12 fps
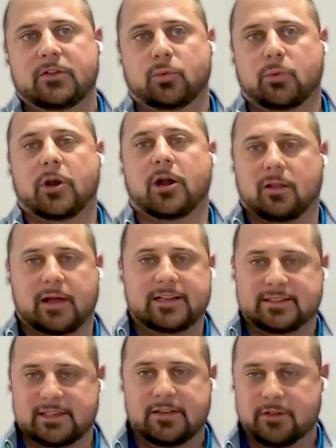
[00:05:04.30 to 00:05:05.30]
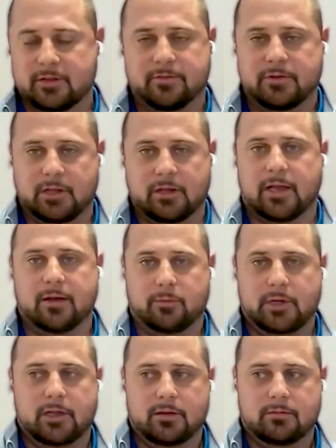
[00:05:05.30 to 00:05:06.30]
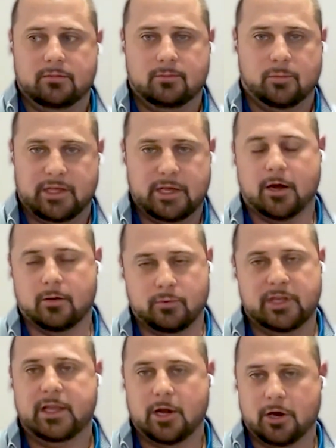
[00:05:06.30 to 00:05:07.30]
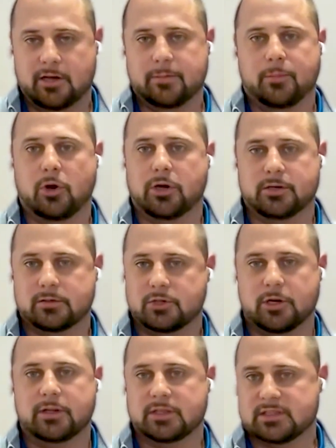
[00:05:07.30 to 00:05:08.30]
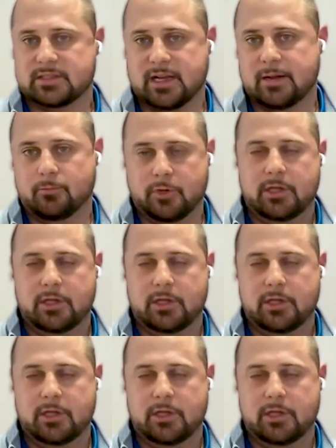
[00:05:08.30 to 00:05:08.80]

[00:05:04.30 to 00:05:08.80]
because we want our clients leaving feeling like we cared. We carried the burden during this time.